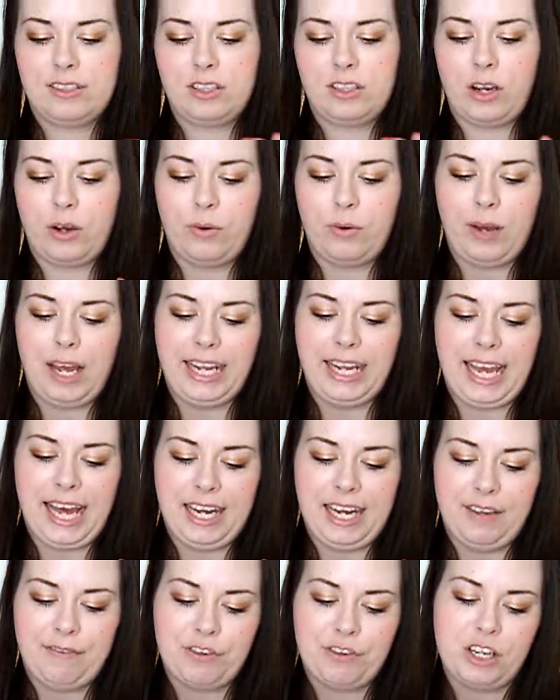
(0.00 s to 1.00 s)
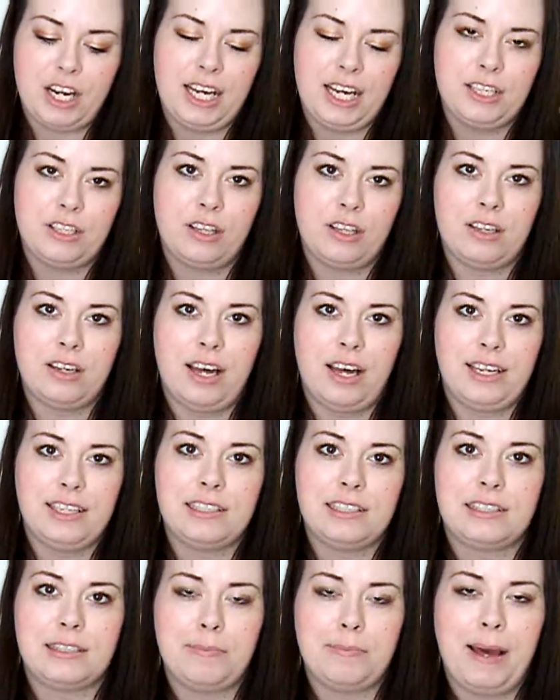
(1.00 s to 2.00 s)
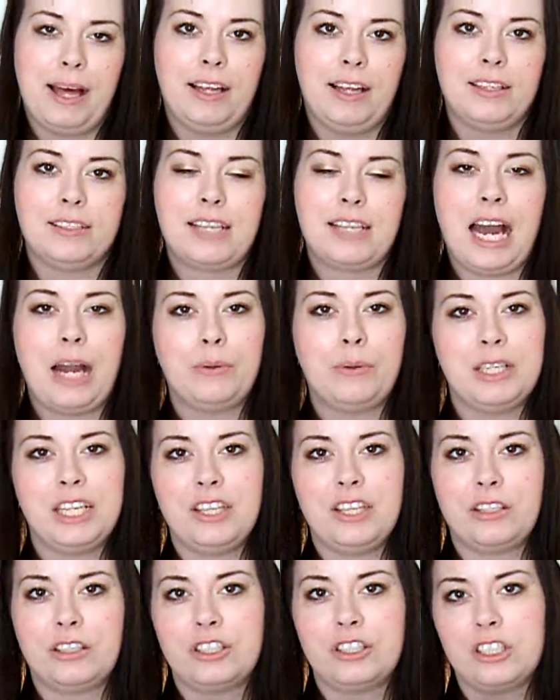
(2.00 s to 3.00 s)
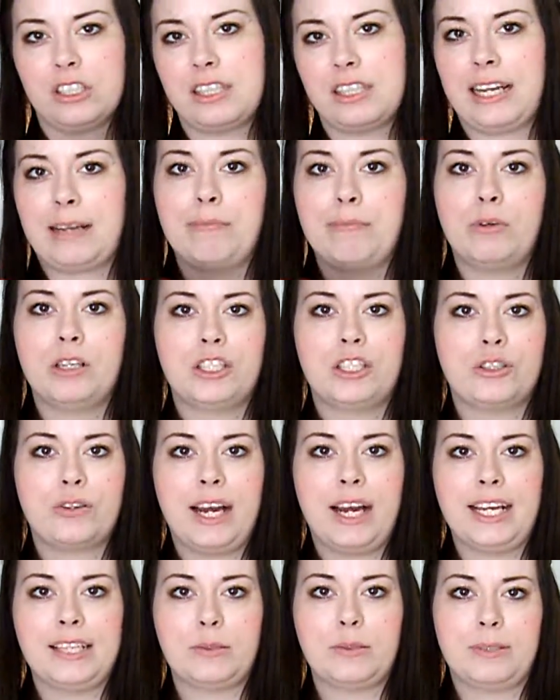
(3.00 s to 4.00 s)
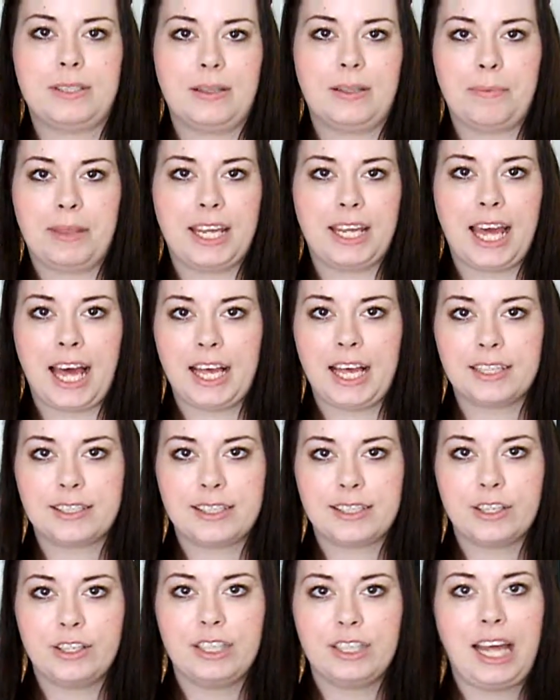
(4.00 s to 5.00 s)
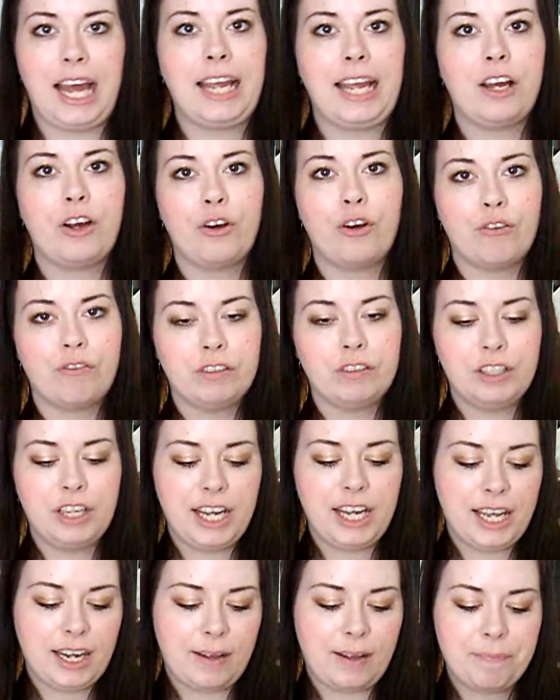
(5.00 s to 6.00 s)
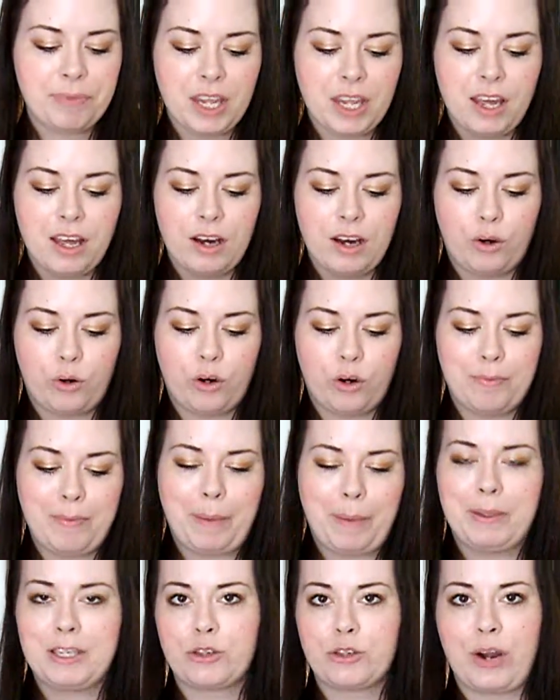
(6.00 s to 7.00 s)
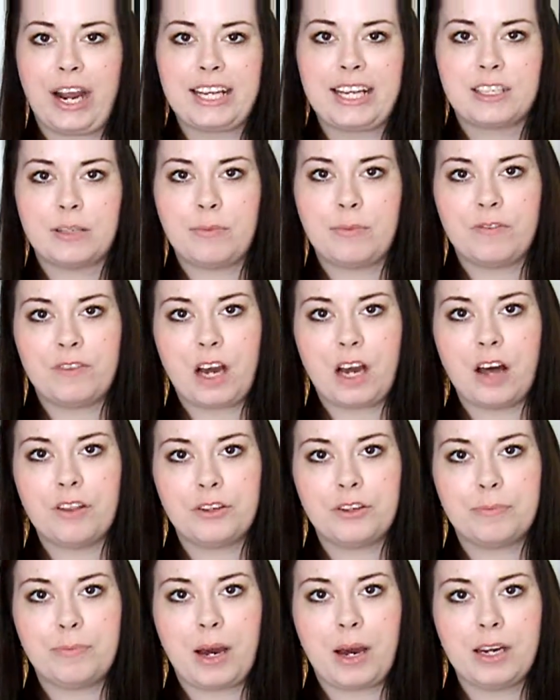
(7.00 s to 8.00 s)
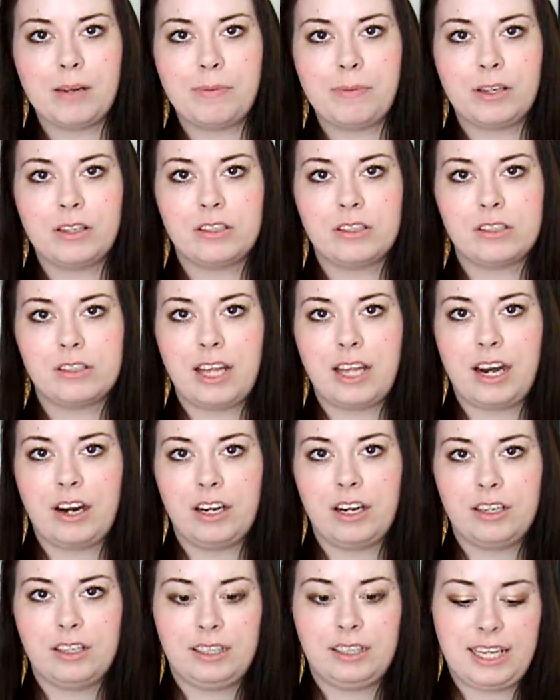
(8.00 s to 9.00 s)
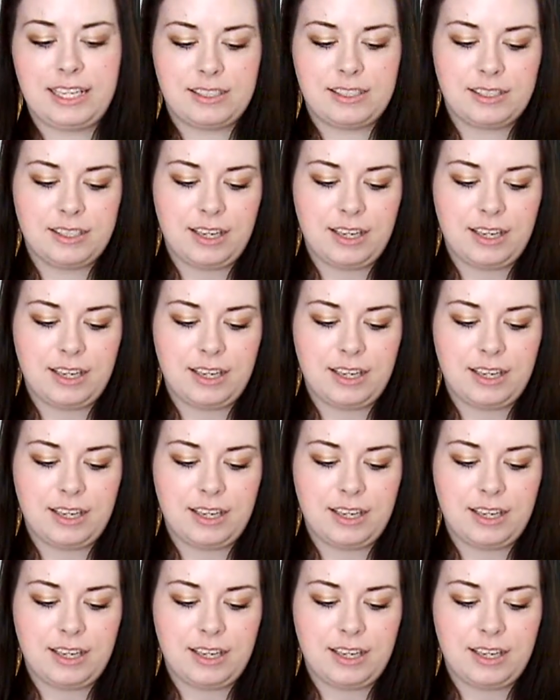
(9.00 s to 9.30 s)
So again, if you're not into the nutty smells, I would either just like moisturize with something else that you like over it, or maybe try some of the other body butters that are less